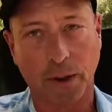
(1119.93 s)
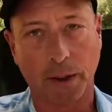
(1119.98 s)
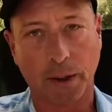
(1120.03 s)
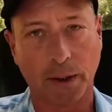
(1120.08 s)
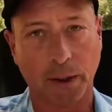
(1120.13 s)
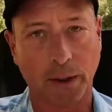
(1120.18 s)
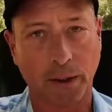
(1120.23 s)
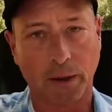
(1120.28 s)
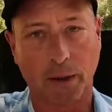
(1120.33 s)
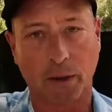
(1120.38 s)

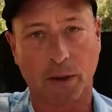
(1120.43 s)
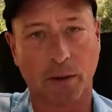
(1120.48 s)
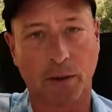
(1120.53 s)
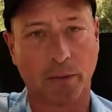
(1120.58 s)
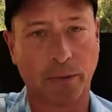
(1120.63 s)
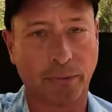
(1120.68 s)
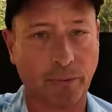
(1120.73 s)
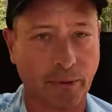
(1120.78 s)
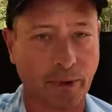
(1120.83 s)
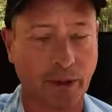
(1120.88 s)
in
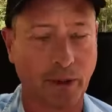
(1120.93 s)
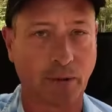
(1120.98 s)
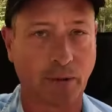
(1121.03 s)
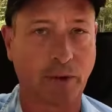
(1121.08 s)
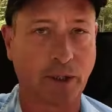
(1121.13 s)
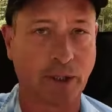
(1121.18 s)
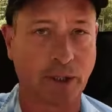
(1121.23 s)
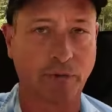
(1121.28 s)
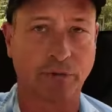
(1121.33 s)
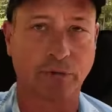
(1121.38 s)
all three
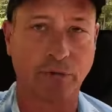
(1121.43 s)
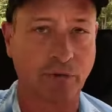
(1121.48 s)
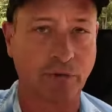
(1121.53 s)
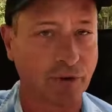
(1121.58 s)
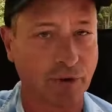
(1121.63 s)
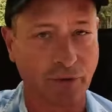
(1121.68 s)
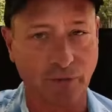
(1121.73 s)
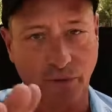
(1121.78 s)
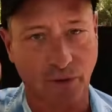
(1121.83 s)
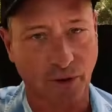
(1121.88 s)

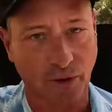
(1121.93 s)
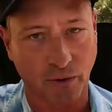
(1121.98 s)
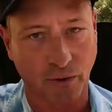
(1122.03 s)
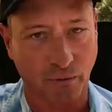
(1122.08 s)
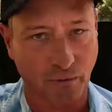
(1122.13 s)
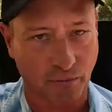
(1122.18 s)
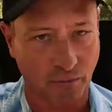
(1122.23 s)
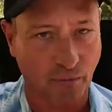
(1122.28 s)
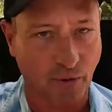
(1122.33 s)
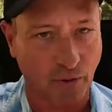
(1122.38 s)
locations, even
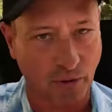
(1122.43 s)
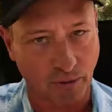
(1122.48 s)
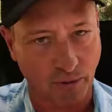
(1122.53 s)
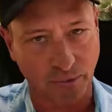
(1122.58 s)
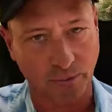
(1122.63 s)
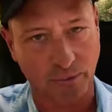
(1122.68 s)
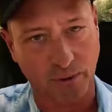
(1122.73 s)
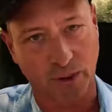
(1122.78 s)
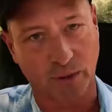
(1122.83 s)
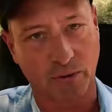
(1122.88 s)
though all
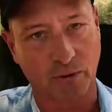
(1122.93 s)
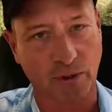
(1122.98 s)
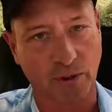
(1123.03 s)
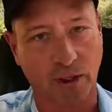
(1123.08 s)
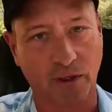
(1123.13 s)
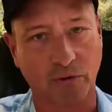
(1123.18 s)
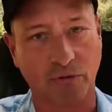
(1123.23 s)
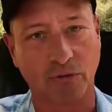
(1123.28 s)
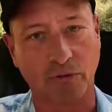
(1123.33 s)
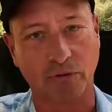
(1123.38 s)
three
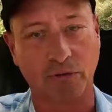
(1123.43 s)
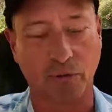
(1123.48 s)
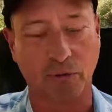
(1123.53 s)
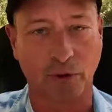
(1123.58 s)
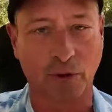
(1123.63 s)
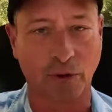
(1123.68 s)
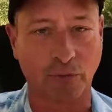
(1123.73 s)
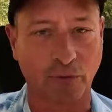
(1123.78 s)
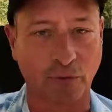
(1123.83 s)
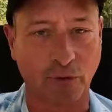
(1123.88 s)
locations
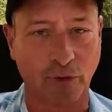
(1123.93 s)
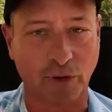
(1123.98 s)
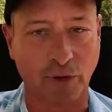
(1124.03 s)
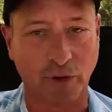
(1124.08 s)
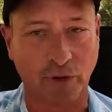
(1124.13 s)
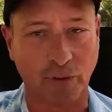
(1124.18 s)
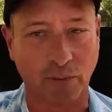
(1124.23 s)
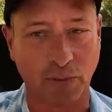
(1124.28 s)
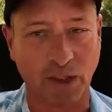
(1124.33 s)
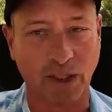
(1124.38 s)
are
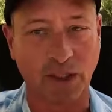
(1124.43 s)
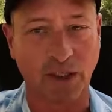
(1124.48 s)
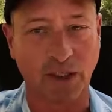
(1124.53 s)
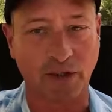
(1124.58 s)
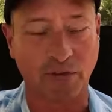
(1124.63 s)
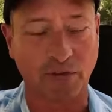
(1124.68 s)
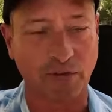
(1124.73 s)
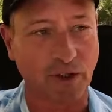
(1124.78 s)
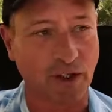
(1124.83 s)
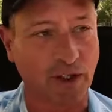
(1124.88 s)
considered to be
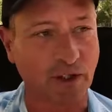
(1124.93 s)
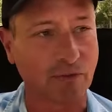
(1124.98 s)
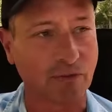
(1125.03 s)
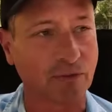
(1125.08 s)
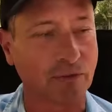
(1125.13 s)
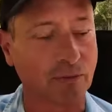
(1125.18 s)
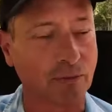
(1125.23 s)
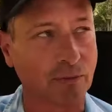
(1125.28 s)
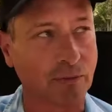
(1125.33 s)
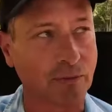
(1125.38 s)
East
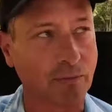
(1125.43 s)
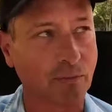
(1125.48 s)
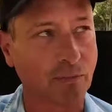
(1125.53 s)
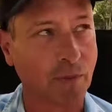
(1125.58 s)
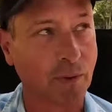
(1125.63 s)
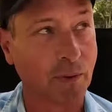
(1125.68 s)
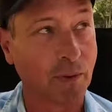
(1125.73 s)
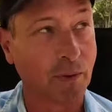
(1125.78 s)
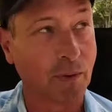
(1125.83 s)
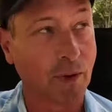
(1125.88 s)
Texas.
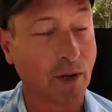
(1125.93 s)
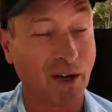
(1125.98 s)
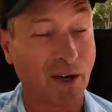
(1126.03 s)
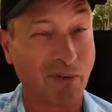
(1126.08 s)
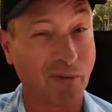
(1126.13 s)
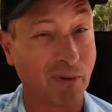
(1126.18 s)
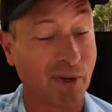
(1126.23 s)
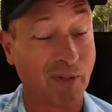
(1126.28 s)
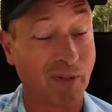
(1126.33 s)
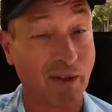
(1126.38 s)

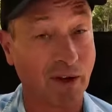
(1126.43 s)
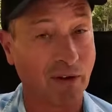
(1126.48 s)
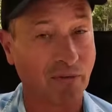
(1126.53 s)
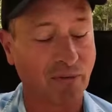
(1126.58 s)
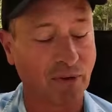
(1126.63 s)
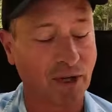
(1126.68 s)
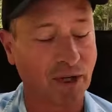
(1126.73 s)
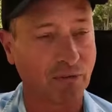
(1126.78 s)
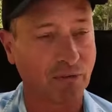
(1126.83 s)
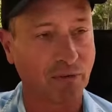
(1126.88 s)
I find that
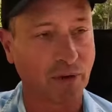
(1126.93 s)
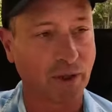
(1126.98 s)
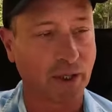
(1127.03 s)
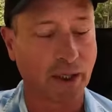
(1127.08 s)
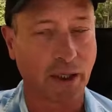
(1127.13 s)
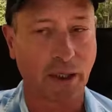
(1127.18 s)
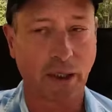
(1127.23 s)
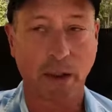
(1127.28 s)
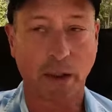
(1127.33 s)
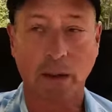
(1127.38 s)

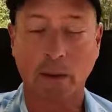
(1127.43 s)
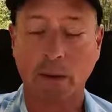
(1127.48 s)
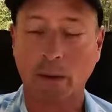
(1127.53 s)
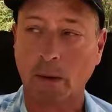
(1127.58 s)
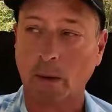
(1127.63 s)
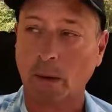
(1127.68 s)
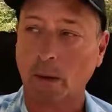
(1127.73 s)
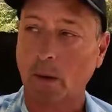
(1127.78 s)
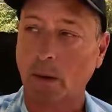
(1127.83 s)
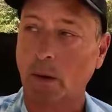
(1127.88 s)
fascinating.
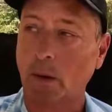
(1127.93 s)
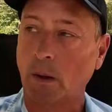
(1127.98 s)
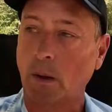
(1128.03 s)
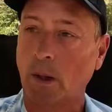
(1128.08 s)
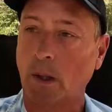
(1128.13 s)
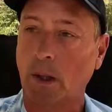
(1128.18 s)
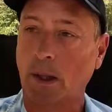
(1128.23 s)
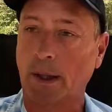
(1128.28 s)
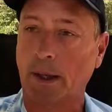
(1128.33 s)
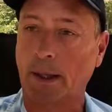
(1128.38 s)

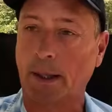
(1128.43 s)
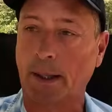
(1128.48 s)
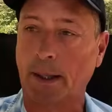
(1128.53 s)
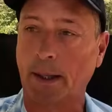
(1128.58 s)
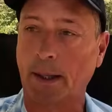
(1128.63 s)
Uh,